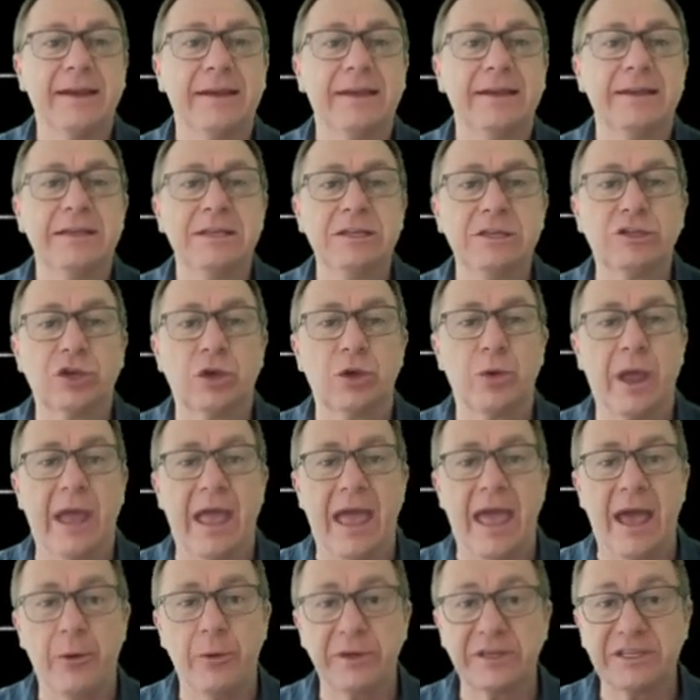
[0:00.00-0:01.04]
So
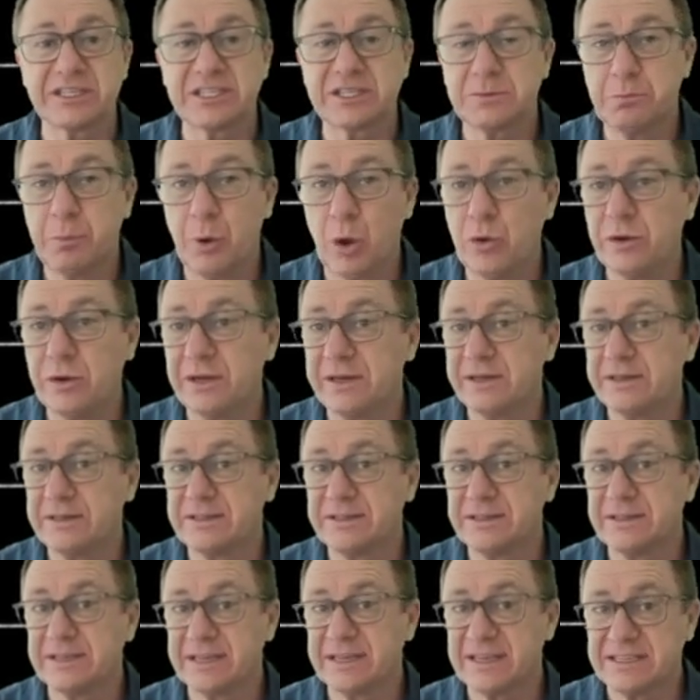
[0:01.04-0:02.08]
our exponent
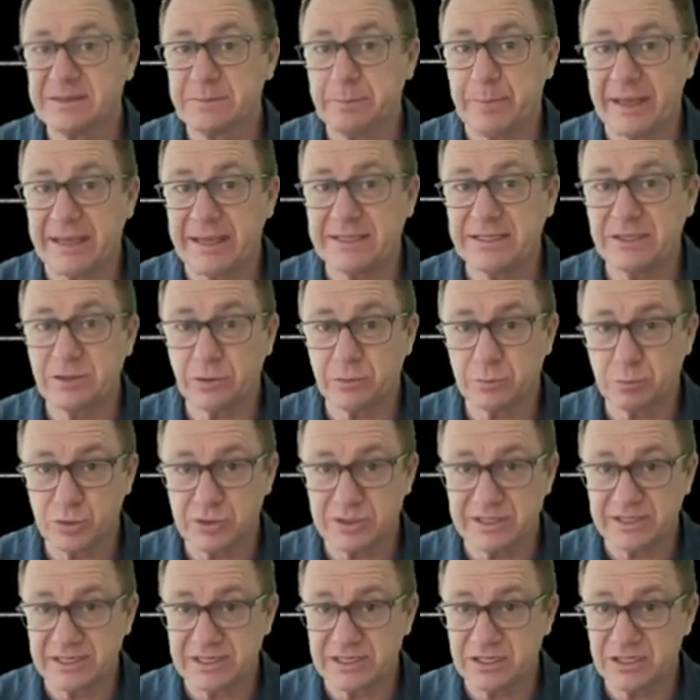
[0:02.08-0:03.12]
is based on
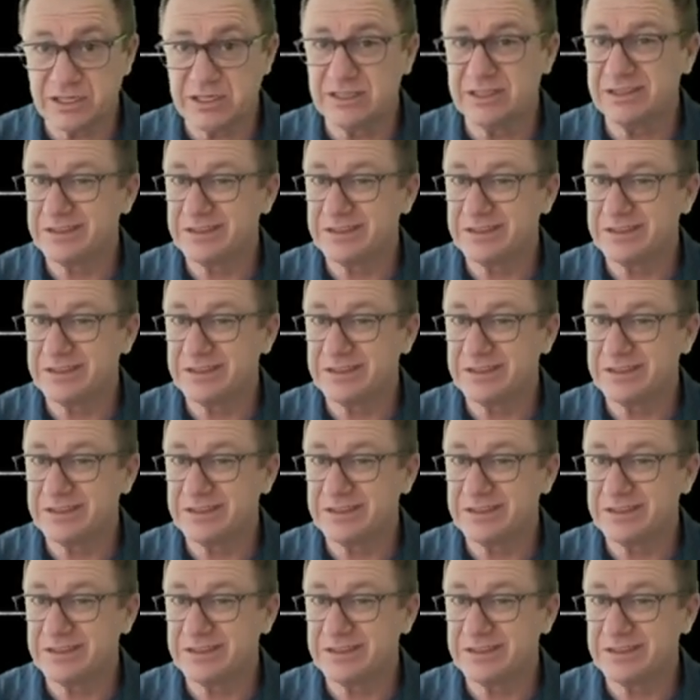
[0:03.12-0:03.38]
precision,